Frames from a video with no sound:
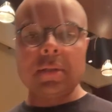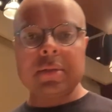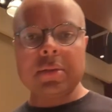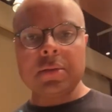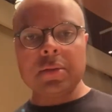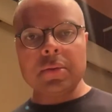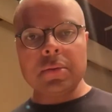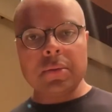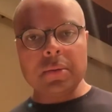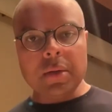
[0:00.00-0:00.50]

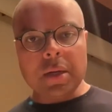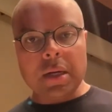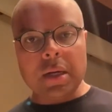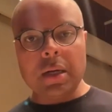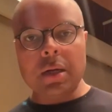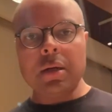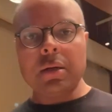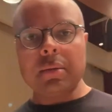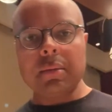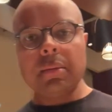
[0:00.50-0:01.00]
to
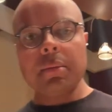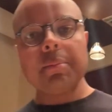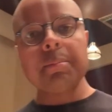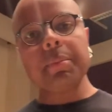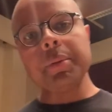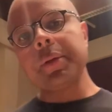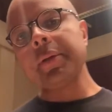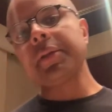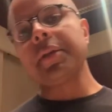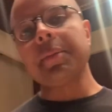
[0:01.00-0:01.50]
uh,
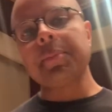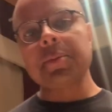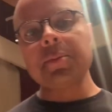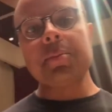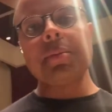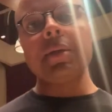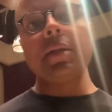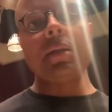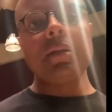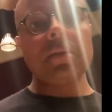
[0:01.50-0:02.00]
build up
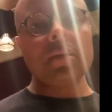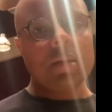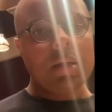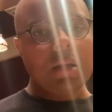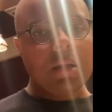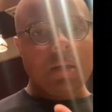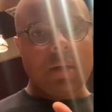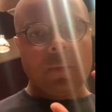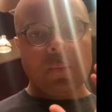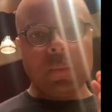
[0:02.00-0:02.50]
speed
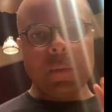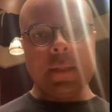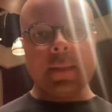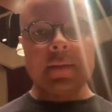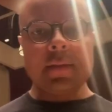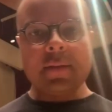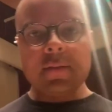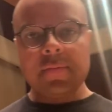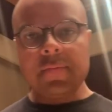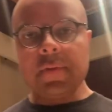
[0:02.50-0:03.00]
with
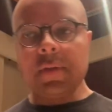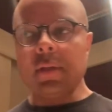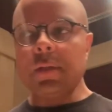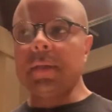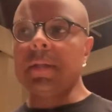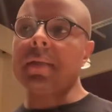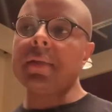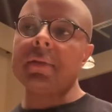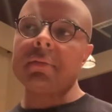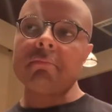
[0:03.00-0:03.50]
this
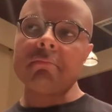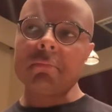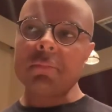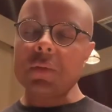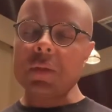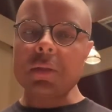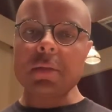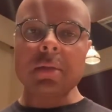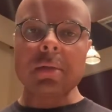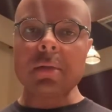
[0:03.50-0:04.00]
feeling
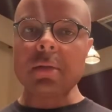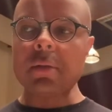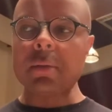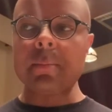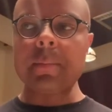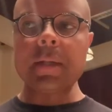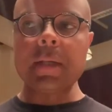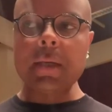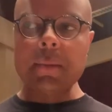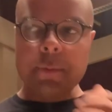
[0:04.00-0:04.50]
just a little
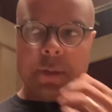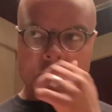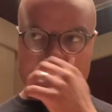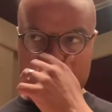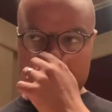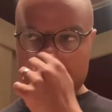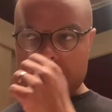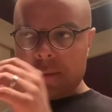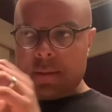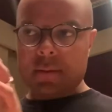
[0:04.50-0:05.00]
bit. I mean,
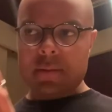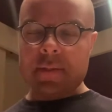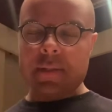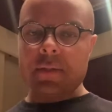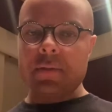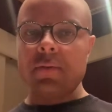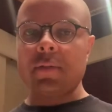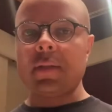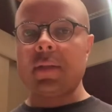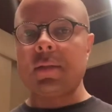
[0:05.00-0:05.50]
this, this
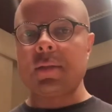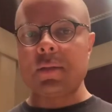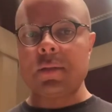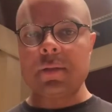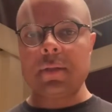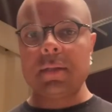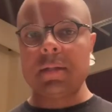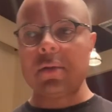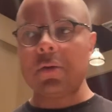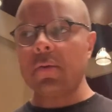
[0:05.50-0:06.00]
exercise doesn't
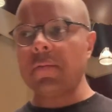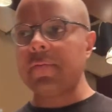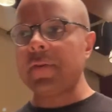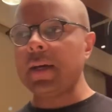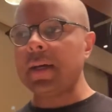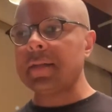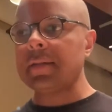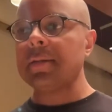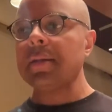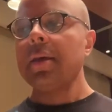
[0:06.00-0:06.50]
need to go
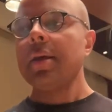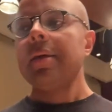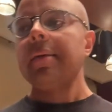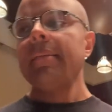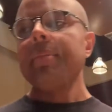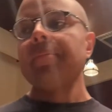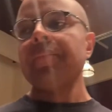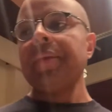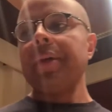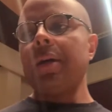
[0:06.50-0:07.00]
fast.
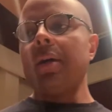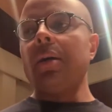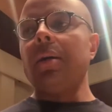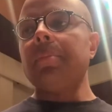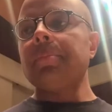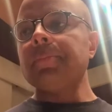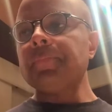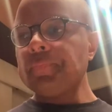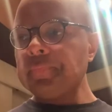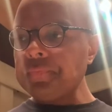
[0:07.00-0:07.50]

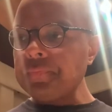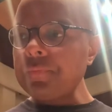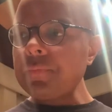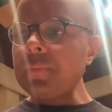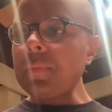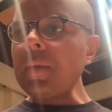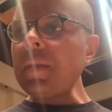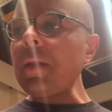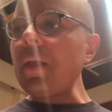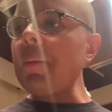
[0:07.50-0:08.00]
Um,
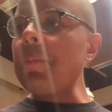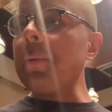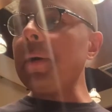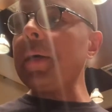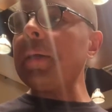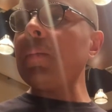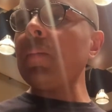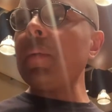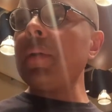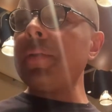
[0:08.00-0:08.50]

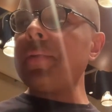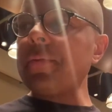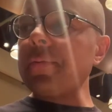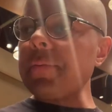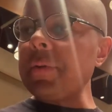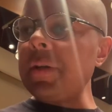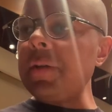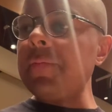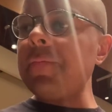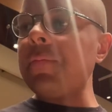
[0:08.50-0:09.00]
but with
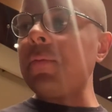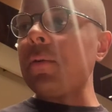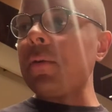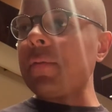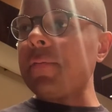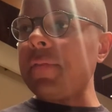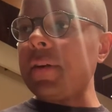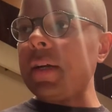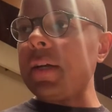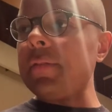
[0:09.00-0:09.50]
three, four,
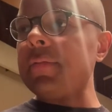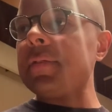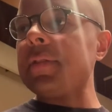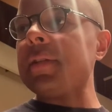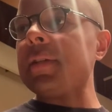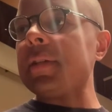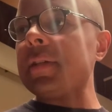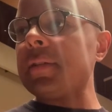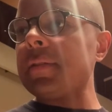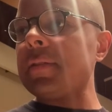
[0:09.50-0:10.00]
five,
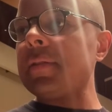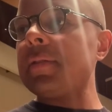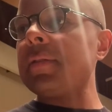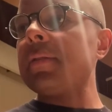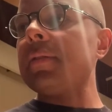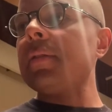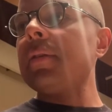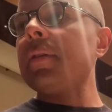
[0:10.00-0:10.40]
six,